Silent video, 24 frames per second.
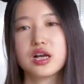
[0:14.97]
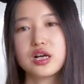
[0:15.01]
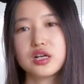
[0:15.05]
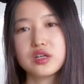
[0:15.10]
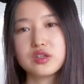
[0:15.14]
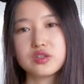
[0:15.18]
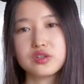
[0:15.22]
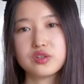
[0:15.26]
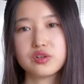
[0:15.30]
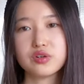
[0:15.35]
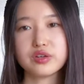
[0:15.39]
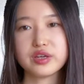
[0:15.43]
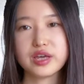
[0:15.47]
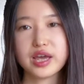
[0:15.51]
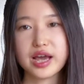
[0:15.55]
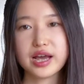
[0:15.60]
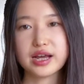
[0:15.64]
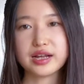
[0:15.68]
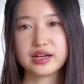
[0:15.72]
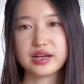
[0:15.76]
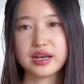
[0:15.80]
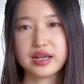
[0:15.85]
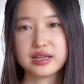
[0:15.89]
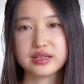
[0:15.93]
So
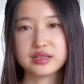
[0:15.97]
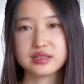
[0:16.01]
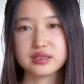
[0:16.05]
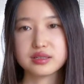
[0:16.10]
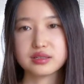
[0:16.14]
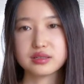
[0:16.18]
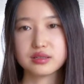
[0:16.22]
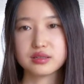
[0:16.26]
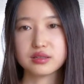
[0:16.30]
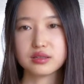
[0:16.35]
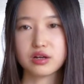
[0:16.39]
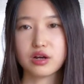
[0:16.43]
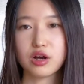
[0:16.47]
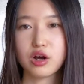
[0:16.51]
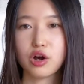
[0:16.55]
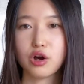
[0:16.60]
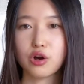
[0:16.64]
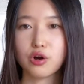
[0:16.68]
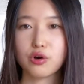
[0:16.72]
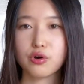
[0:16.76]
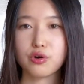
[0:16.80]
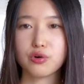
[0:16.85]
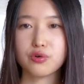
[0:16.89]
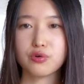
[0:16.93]
yeah, like
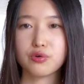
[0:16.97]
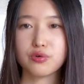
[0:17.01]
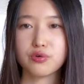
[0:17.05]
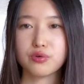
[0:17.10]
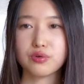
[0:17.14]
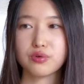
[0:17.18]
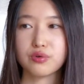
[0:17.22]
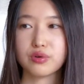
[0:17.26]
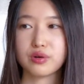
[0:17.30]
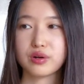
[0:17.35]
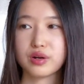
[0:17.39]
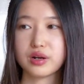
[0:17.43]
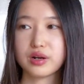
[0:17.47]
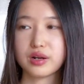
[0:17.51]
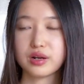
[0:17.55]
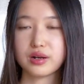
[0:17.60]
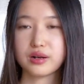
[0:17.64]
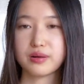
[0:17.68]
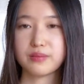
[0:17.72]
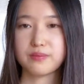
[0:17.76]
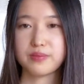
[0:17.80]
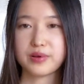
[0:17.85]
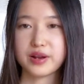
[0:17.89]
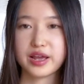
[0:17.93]
whole
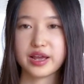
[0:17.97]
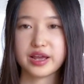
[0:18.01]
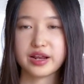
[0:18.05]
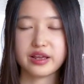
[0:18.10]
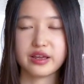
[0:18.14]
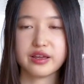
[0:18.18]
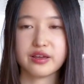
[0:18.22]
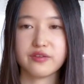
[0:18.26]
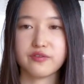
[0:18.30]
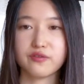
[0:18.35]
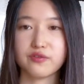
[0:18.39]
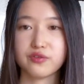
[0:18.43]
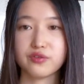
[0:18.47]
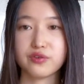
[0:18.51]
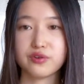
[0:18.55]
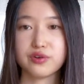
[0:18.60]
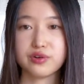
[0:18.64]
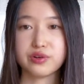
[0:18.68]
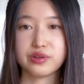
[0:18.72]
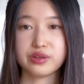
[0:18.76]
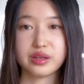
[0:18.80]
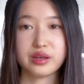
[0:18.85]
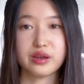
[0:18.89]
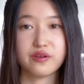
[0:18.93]
planning
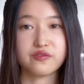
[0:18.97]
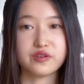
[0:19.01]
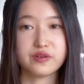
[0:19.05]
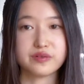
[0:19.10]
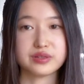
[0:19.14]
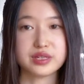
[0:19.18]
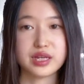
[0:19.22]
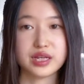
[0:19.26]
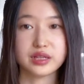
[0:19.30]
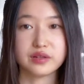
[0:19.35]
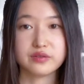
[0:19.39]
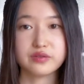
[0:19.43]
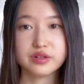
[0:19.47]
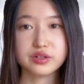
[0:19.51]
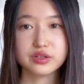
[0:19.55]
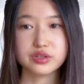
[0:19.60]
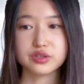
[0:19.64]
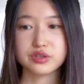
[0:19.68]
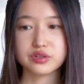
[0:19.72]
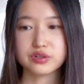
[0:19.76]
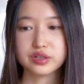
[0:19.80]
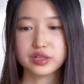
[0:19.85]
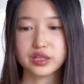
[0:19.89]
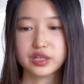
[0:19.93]
for their 5th
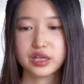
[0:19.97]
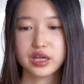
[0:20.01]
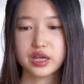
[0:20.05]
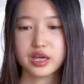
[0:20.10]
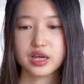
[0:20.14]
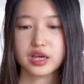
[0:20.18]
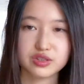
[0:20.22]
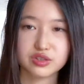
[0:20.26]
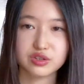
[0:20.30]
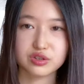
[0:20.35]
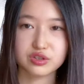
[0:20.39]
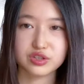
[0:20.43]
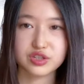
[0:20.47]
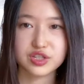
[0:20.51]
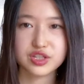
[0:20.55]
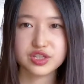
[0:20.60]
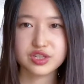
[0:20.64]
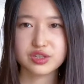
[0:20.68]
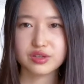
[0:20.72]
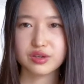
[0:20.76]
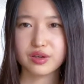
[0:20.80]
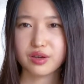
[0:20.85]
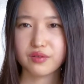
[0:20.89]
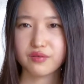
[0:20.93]
anniversary. So just
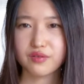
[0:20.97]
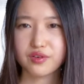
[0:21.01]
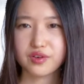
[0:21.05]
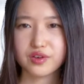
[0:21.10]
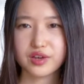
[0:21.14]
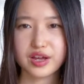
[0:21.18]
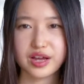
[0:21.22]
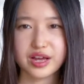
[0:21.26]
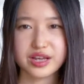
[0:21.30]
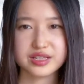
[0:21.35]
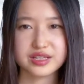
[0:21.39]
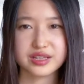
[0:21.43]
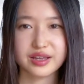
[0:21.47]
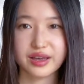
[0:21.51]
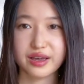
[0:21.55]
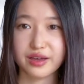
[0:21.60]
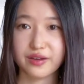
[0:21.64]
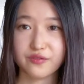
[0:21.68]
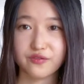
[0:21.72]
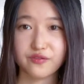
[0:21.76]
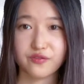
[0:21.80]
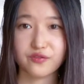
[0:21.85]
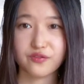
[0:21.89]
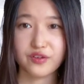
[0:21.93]
to give you guys
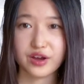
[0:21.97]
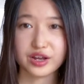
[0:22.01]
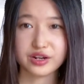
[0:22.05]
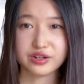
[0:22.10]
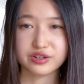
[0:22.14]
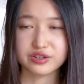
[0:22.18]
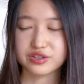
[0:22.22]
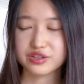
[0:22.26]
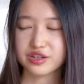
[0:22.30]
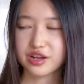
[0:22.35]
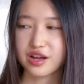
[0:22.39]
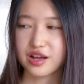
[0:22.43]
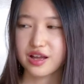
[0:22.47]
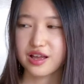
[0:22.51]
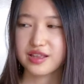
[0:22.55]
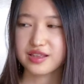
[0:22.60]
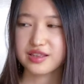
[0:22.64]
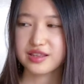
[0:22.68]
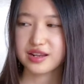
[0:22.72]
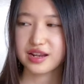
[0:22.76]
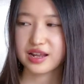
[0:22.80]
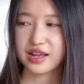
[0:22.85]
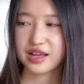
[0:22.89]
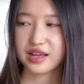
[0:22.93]
a final
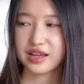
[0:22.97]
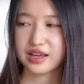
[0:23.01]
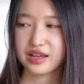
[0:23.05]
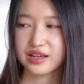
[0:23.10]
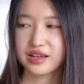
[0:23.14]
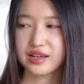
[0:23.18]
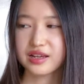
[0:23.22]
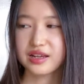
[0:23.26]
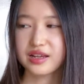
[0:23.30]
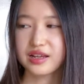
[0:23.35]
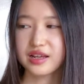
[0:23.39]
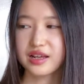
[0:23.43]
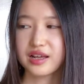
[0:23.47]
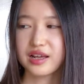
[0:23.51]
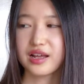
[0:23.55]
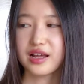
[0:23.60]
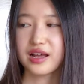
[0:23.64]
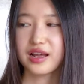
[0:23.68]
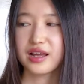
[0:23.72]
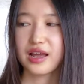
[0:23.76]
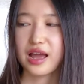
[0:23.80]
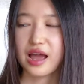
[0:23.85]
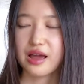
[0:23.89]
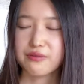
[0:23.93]
thought, like
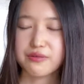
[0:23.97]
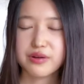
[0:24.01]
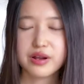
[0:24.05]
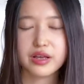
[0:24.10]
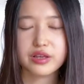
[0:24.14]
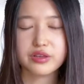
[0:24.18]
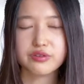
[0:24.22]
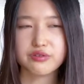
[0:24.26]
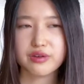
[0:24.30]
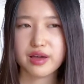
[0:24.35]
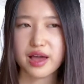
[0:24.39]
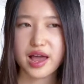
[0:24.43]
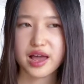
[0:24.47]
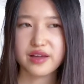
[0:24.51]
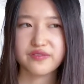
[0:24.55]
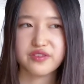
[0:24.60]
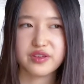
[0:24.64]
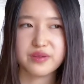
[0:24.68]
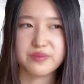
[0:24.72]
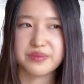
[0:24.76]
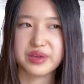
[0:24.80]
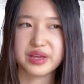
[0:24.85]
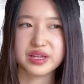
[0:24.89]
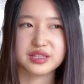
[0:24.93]
I really do have a
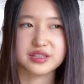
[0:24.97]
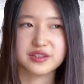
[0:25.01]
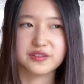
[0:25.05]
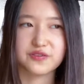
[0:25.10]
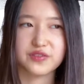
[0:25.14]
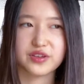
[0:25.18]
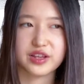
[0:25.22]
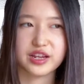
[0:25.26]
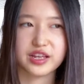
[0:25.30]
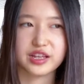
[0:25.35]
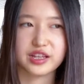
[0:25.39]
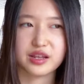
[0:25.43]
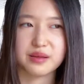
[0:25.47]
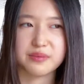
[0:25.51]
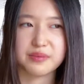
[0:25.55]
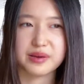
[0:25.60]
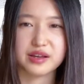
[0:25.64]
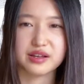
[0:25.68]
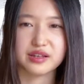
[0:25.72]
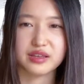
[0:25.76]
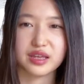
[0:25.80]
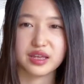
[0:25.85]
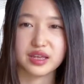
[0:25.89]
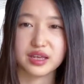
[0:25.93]
mixed feeling
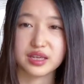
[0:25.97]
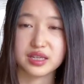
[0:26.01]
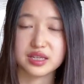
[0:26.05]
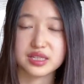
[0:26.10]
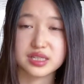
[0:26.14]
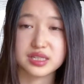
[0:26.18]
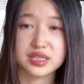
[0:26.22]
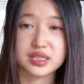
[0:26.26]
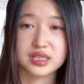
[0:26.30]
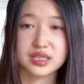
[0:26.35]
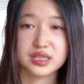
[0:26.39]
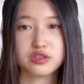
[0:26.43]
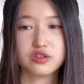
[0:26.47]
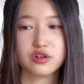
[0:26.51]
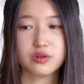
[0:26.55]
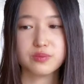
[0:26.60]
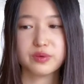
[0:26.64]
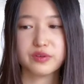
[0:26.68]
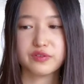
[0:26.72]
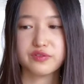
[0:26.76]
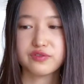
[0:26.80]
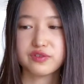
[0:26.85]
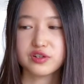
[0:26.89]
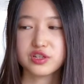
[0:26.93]
about this. So
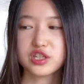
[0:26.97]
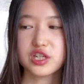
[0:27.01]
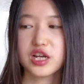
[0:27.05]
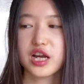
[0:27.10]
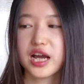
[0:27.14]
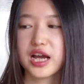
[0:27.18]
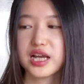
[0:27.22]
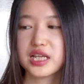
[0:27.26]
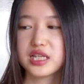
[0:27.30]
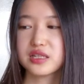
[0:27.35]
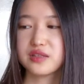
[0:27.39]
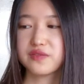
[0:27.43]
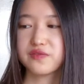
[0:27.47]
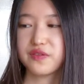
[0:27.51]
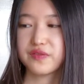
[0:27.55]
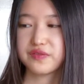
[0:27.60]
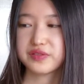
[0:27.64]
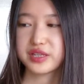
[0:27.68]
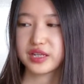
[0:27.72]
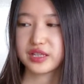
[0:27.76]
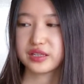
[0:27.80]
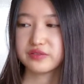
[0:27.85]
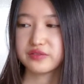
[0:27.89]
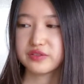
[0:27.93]
before Shanghai's 5th
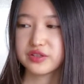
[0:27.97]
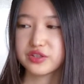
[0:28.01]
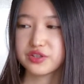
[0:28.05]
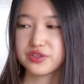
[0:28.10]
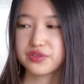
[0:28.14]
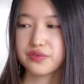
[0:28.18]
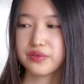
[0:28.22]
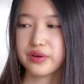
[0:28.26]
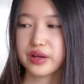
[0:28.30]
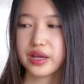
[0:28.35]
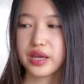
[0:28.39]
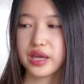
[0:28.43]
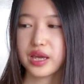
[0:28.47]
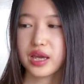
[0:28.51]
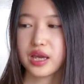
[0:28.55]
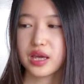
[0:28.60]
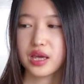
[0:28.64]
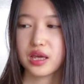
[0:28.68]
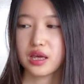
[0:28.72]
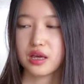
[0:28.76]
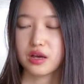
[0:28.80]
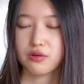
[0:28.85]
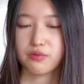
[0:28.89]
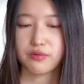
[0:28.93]
anniversary,
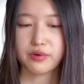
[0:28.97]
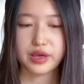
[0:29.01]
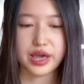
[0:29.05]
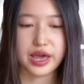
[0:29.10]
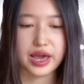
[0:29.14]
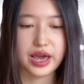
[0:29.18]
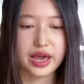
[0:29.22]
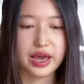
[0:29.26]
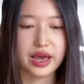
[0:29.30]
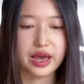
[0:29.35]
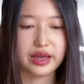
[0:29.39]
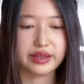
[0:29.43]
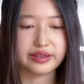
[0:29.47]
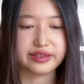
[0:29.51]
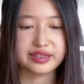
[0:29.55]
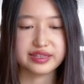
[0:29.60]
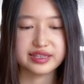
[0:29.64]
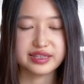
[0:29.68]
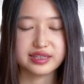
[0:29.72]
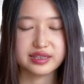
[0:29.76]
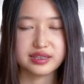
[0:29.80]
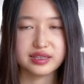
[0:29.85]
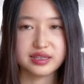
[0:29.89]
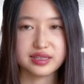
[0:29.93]
we had
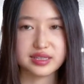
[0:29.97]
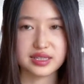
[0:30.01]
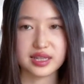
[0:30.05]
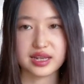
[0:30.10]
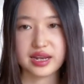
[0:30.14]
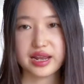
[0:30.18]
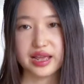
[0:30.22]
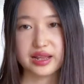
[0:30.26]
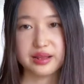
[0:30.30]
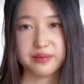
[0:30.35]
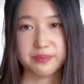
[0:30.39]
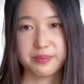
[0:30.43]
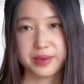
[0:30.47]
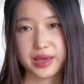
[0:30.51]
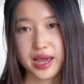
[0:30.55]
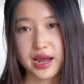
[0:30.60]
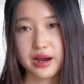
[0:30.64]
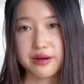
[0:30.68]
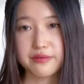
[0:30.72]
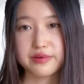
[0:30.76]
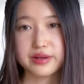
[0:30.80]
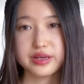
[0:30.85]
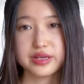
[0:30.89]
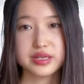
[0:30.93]
Disneyland
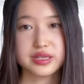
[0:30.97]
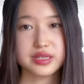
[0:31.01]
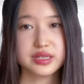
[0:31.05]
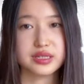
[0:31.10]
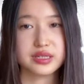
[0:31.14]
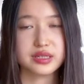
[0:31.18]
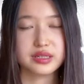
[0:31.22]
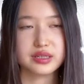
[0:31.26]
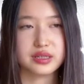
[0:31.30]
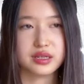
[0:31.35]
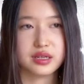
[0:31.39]
Paris